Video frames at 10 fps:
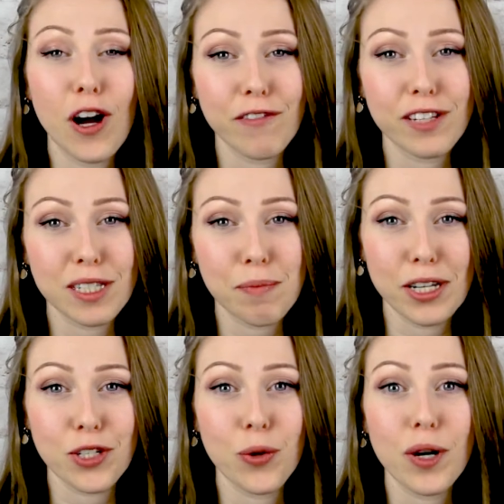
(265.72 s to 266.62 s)
office
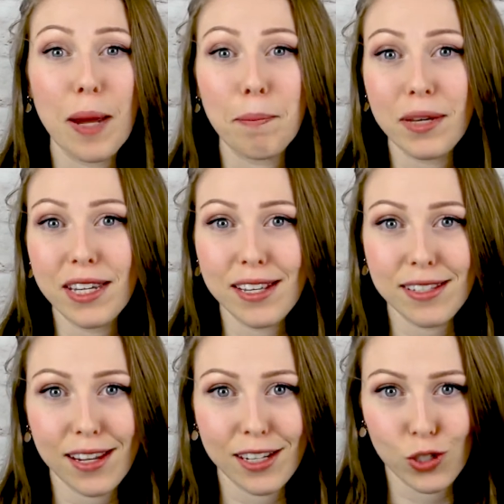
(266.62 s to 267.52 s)
mentor and
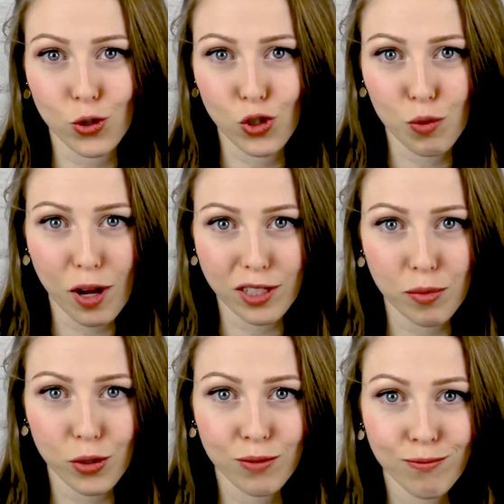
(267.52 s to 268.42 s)
PSA as soon as
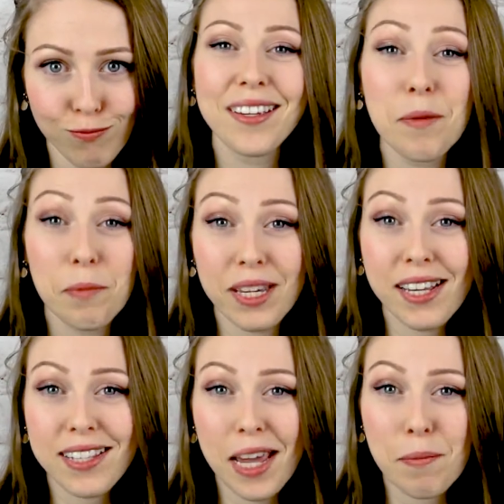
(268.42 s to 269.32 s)
possible.
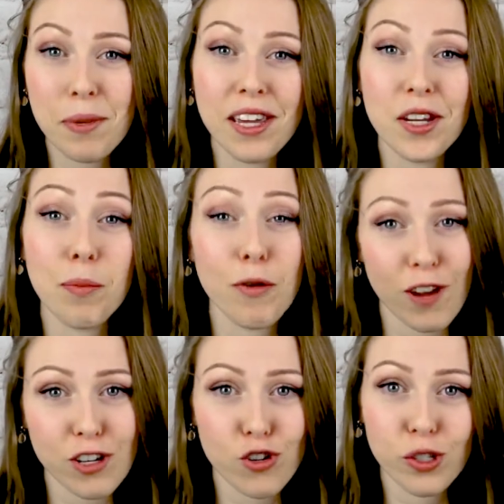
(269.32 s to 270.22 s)
PSA being your
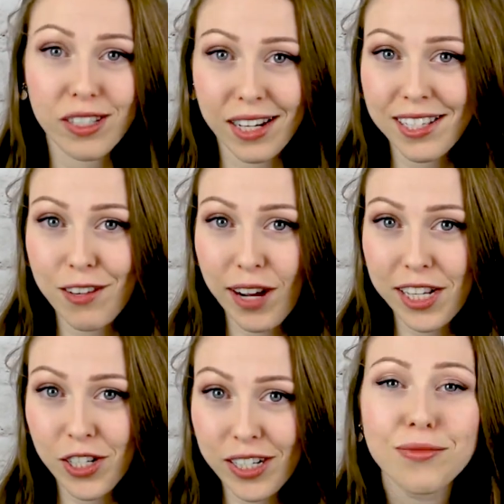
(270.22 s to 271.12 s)
professional studies
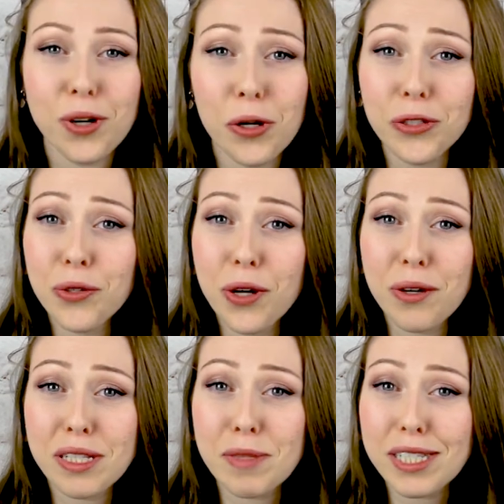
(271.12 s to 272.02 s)
advisor, also known
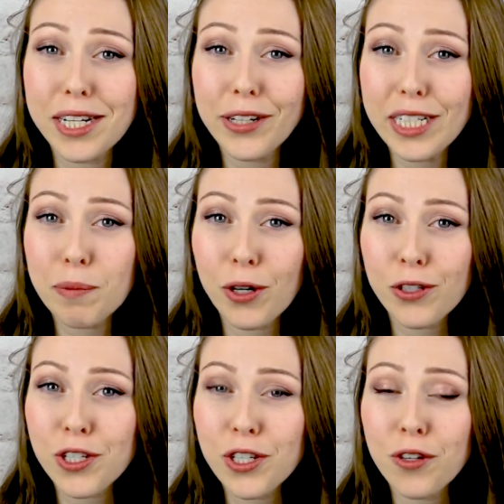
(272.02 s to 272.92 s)
as a mysterious
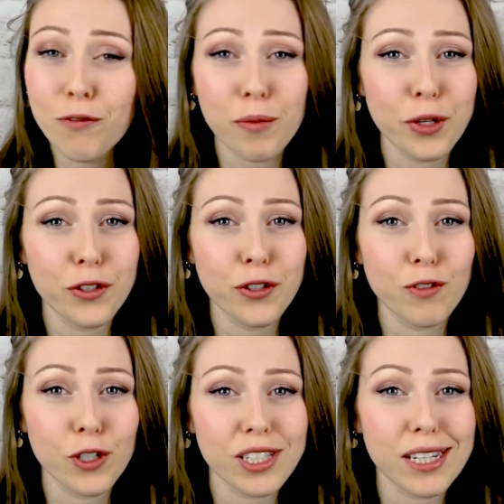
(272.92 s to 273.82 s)
person from your
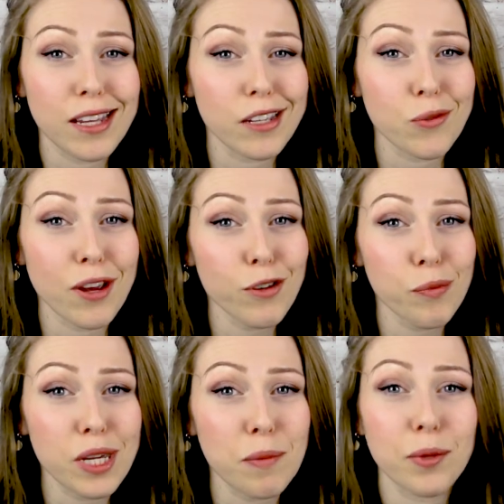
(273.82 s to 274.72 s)
university that you never
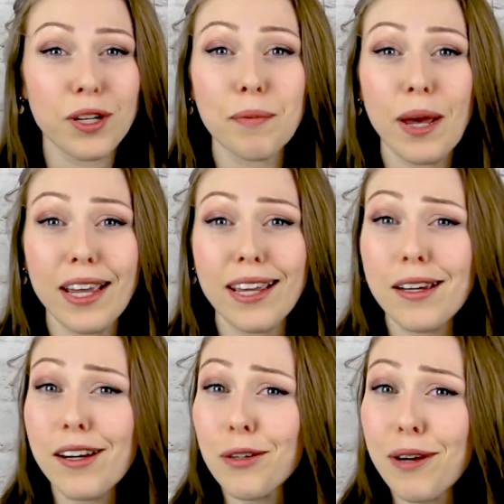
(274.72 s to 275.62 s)
meet but pay
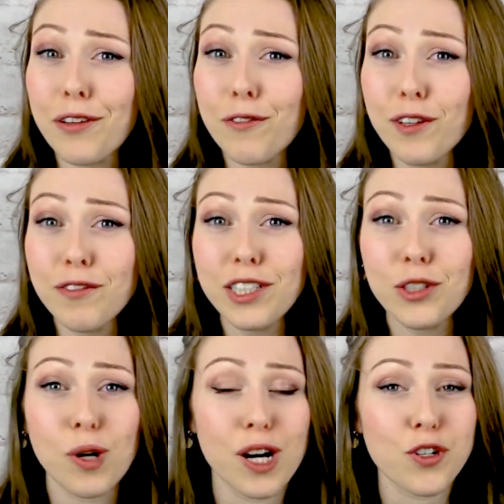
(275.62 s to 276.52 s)
around £50 to
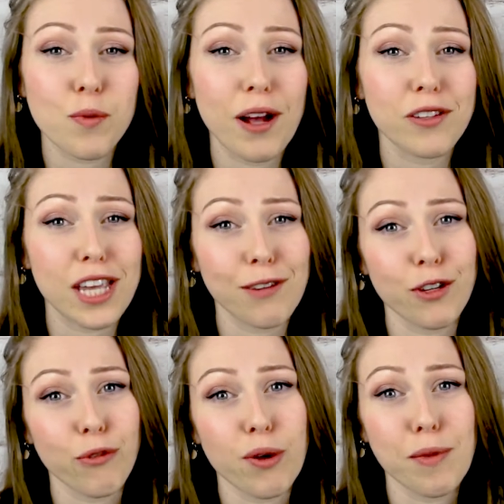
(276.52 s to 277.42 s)
£100 every
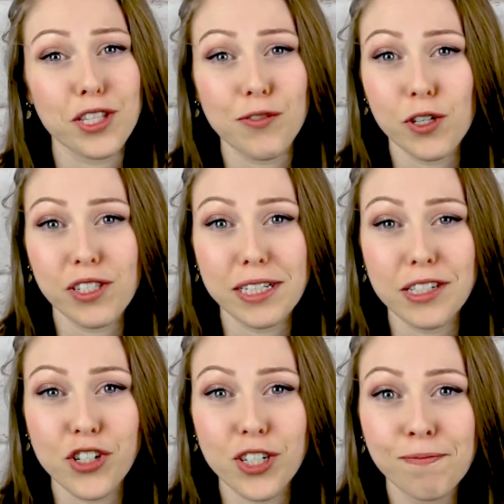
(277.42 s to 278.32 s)
3 months for a
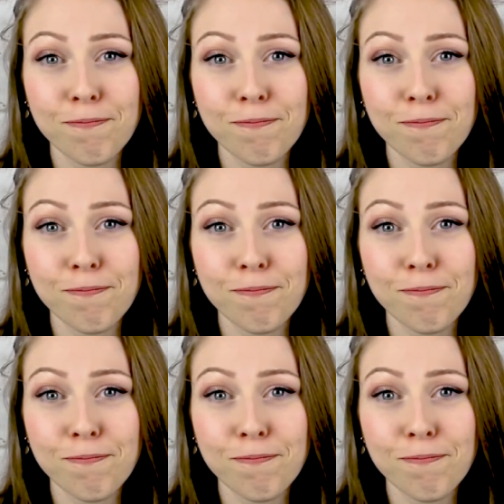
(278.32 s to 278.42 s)
signature.